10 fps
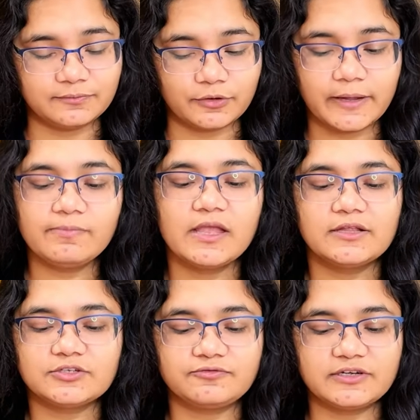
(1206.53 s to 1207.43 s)
Okay,
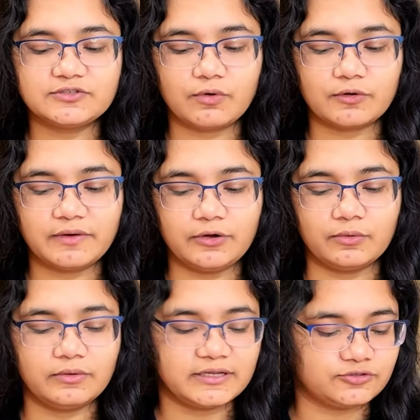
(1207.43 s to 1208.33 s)
so first what we
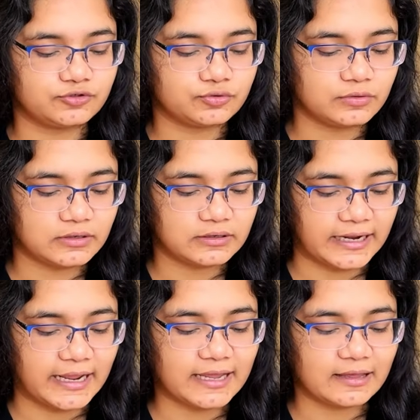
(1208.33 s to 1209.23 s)
do is to
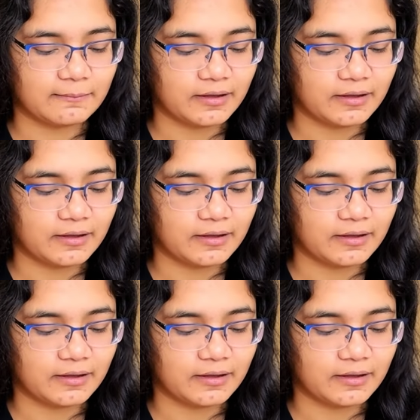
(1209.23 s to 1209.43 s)
take